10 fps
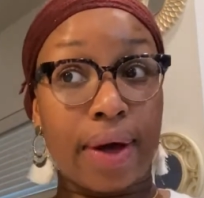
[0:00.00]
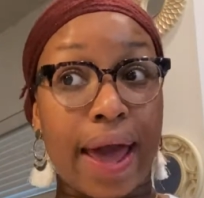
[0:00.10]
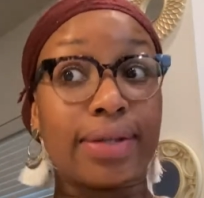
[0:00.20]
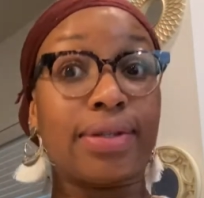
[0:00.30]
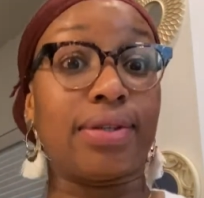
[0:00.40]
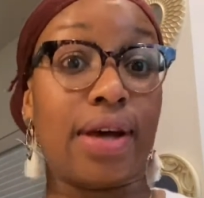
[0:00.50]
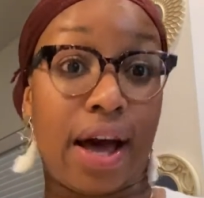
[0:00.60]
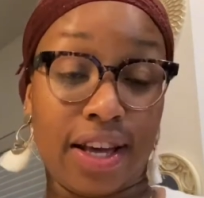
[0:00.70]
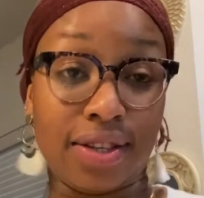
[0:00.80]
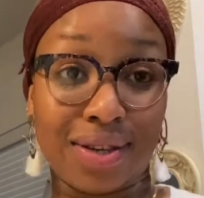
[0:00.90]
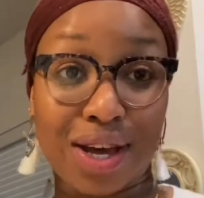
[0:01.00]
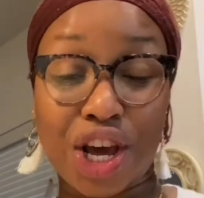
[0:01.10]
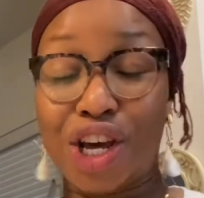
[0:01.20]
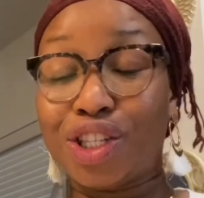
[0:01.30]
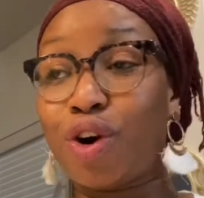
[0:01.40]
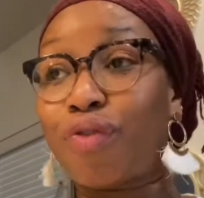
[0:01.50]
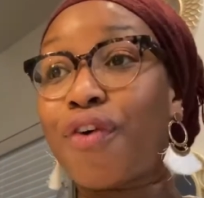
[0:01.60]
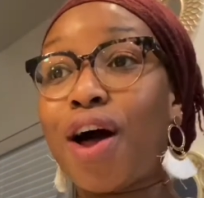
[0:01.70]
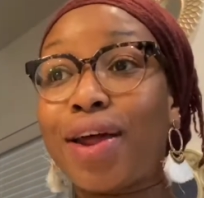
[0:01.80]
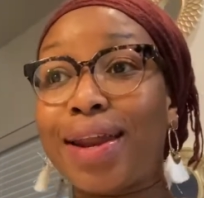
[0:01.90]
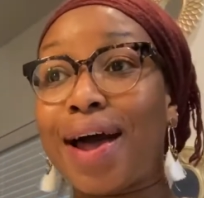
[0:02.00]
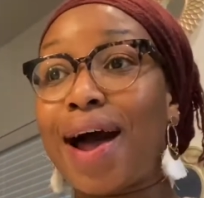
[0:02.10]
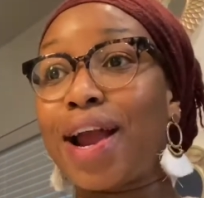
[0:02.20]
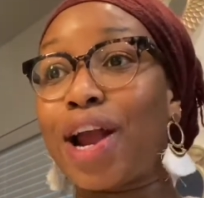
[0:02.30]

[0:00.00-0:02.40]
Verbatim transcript: exercise. So Falla and I